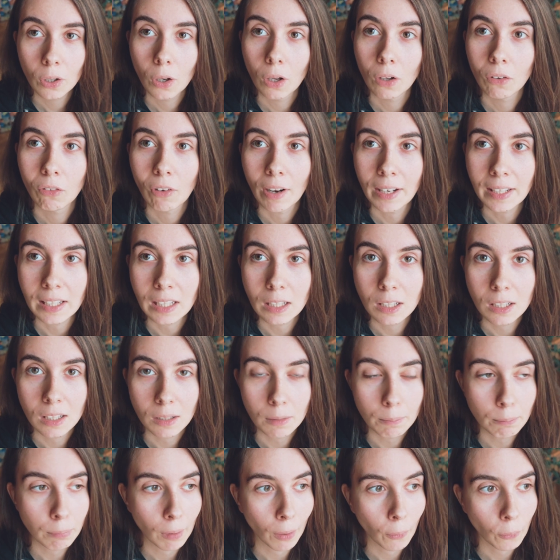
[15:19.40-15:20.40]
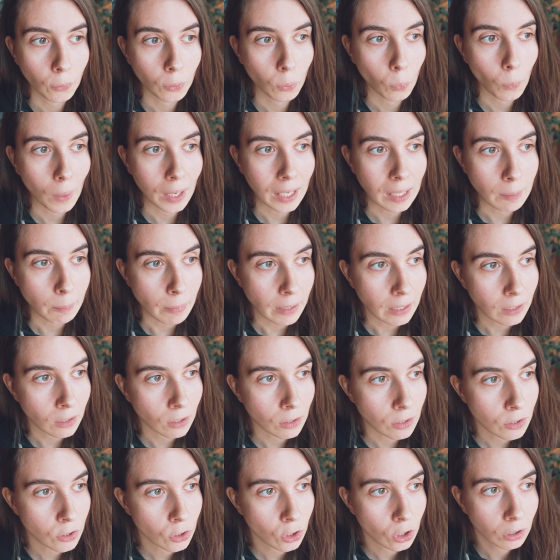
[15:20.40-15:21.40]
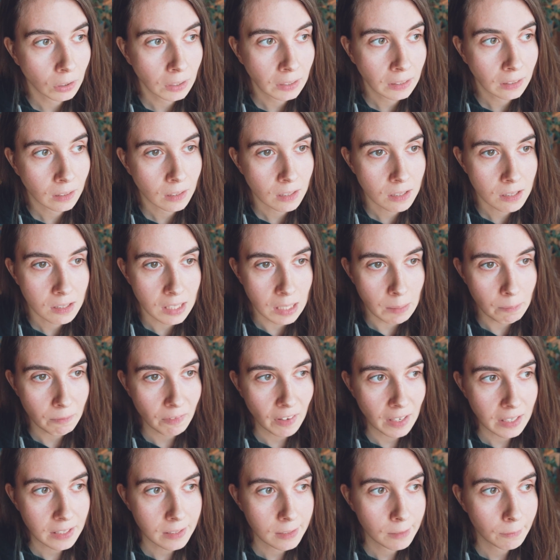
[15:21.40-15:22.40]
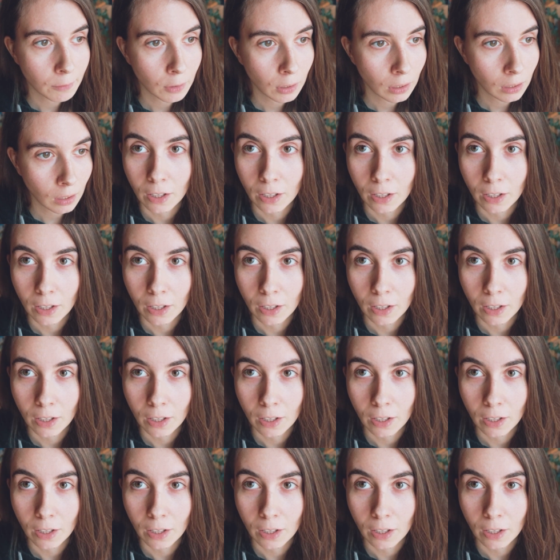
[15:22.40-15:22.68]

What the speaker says: already blown away because during the Steam Festival,